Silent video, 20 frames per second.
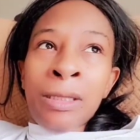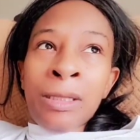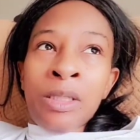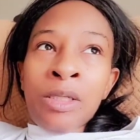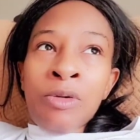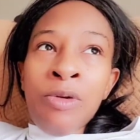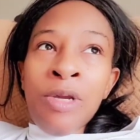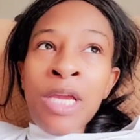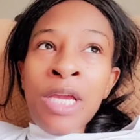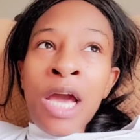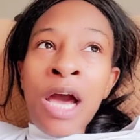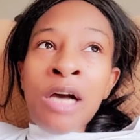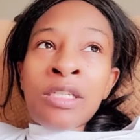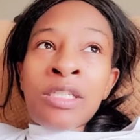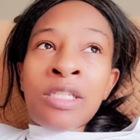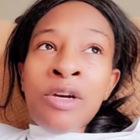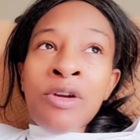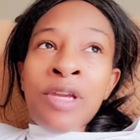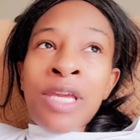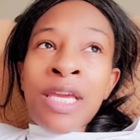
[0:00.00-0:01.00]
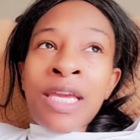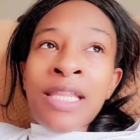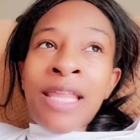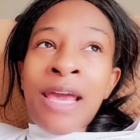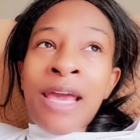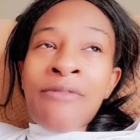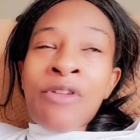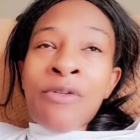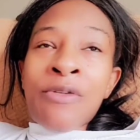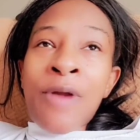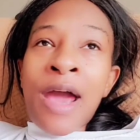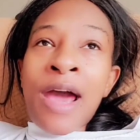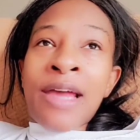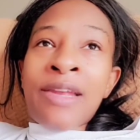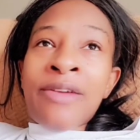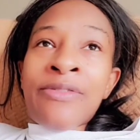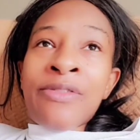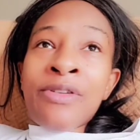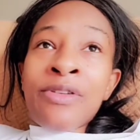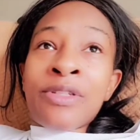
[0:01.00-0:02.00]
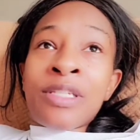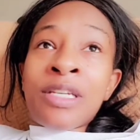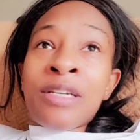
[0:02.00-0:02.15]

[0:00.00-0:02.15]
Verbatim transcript: We also get that variety fruit